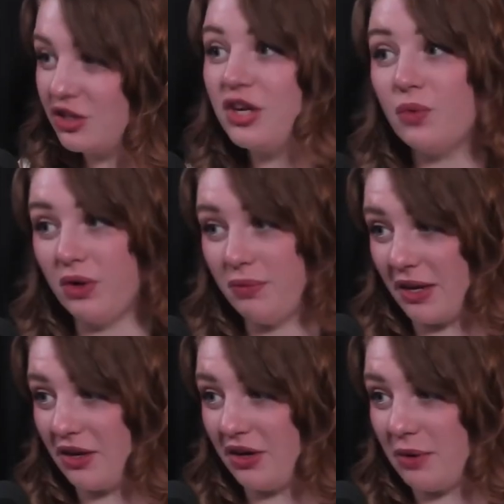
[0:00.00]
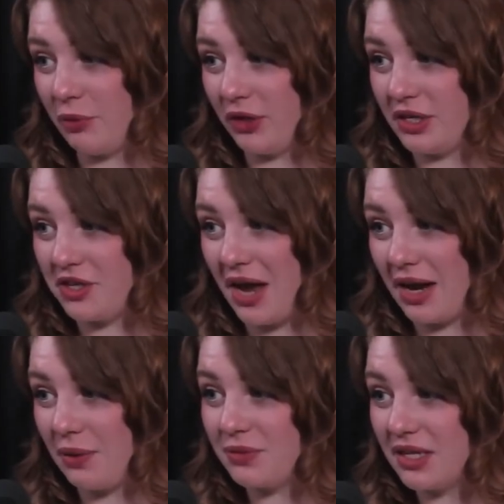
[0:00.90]
She would make a great Morticia
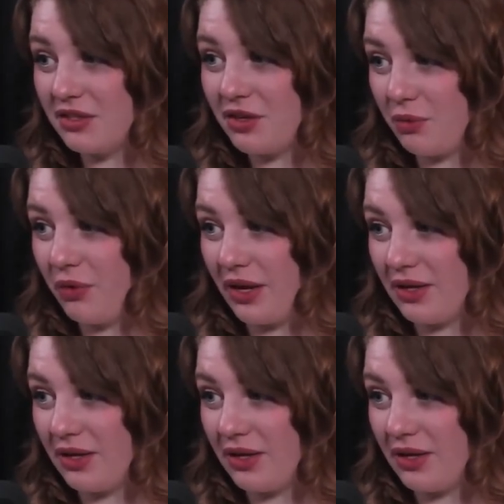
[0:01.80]
Addams. That's I know that point.